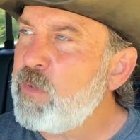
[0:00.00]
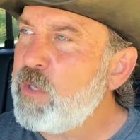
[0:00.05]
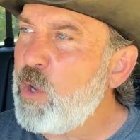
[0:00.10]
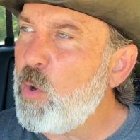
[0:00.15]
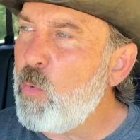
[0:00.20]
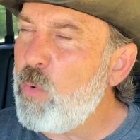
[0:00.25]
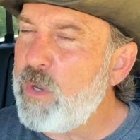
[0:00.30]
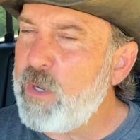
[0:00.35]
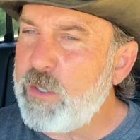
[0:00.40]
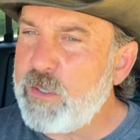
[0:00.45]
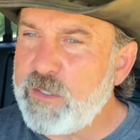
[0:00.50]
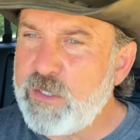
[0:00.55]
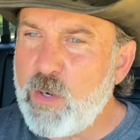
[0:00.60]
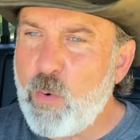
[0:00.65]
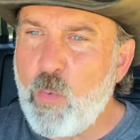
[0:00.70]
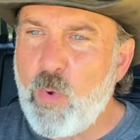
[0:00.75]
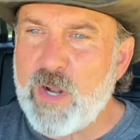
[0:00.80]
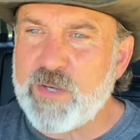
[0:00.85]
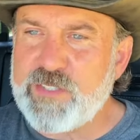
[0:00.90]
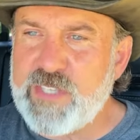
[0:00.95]
Go
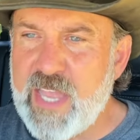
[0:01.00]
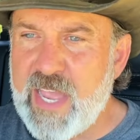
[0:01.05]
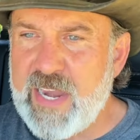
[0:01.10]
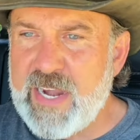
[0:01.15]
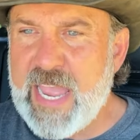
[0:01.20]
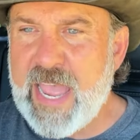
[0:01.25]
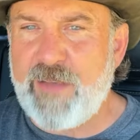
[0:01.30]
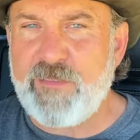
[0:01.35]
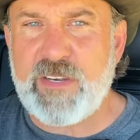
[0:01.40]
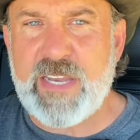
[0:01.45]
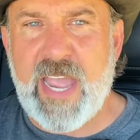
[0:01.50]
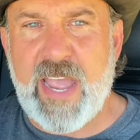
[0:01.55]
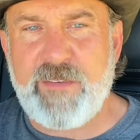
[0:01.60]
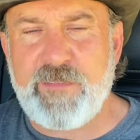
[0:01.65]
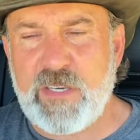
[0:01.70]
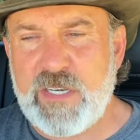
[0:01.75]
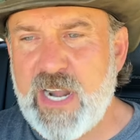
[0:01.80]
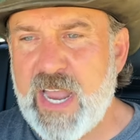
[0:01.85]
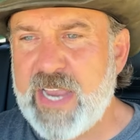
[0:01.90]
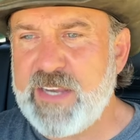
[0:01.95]
watch that. Have
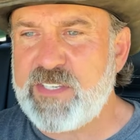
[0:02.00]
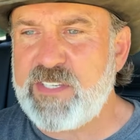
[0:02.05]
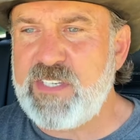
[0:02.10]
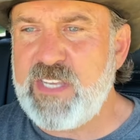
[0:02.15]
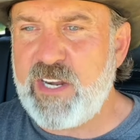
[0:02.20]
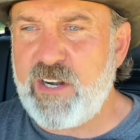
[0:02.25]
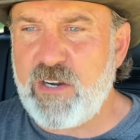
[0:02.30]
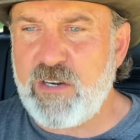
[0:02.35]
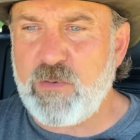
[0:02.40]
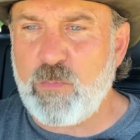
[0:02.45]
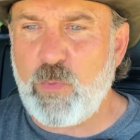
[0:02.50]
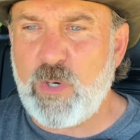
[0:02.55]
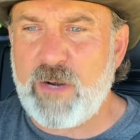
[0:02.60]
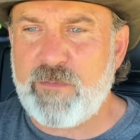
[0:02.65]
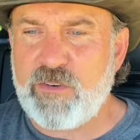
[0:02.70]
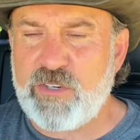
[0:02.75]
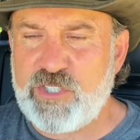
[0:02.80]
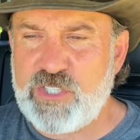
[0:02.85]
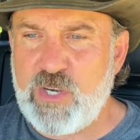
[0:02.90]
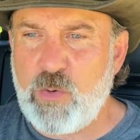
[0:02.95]
a nice dinner,
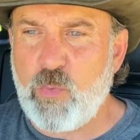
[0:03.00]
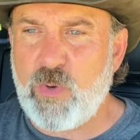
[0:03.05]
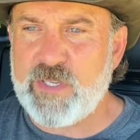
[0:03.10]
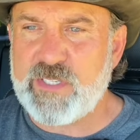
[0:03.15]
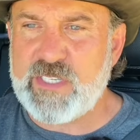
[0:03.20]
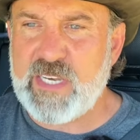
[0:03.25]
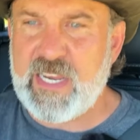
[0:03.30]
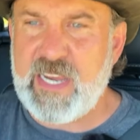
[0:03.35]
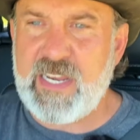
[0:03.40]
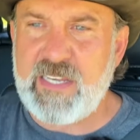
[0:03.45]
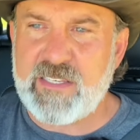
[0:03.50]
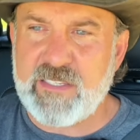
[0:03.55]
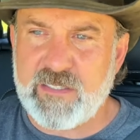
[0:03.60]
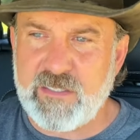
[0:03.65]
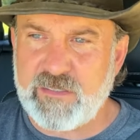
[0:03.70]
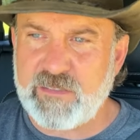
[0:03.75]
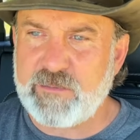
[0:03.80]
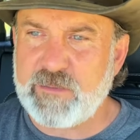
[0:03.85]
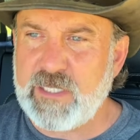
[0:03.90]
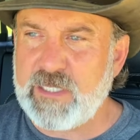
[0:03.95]
whatever she wants to eat.
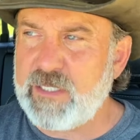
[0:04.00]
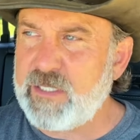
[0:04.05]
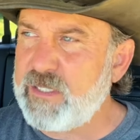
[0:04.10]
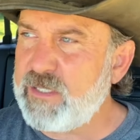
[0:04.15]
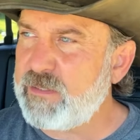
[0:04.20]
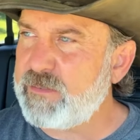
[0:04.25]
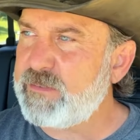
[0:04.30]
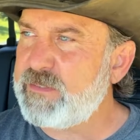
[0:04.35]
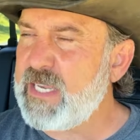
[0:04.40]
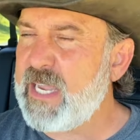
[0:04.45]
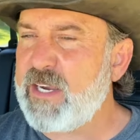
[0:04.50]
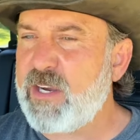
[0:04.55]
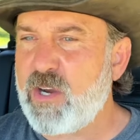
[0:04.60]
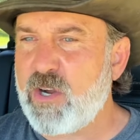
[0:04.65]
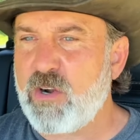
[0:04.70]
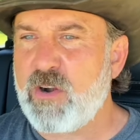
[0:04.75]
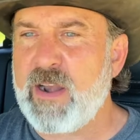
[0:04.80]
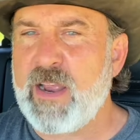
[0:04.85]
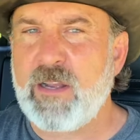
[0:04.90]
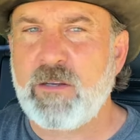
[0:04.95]
Take
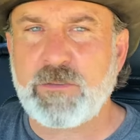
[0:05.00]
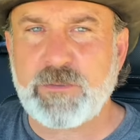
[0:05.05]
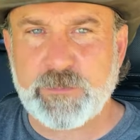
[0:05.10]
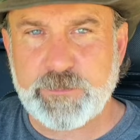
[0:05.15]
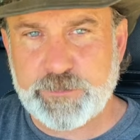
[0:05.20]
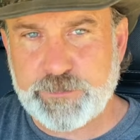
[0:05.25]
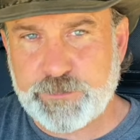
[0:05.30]
her out.